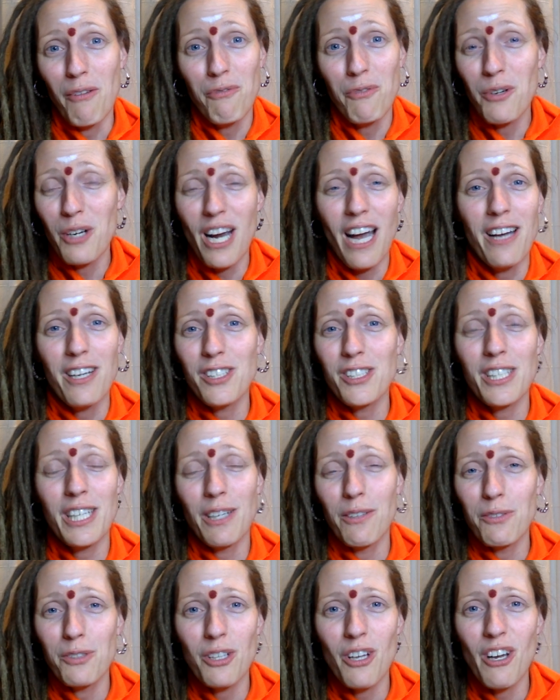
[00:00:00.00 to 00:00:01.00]
for
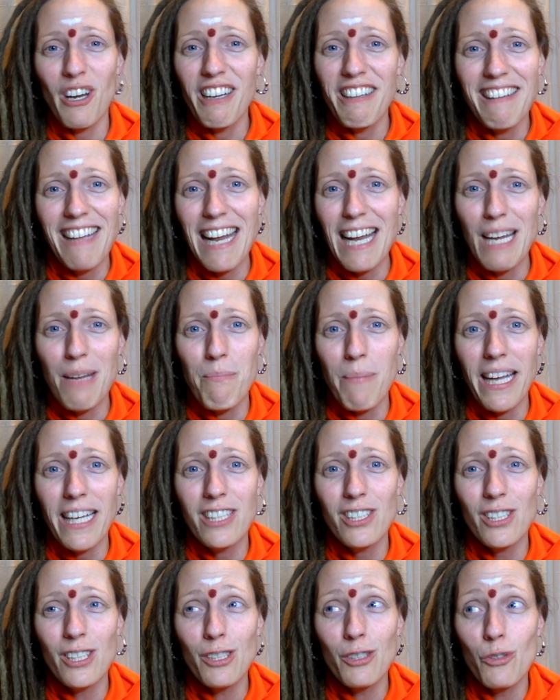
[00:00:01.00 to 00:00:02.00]
ourselves on a daily
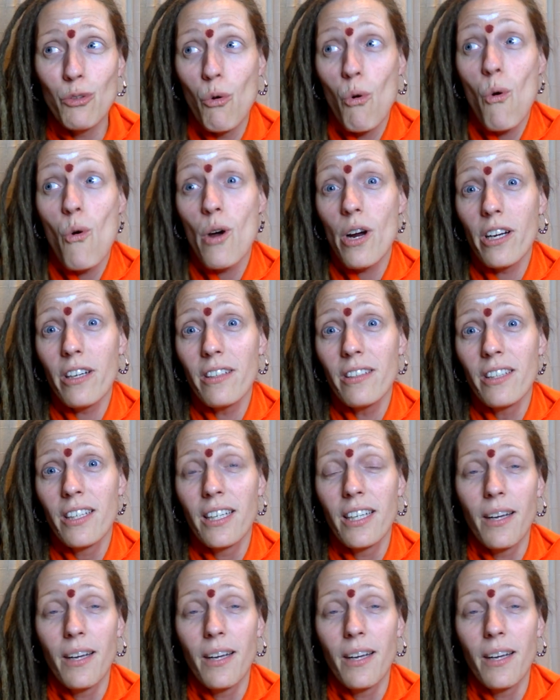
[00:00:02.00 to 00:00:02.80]
basis, or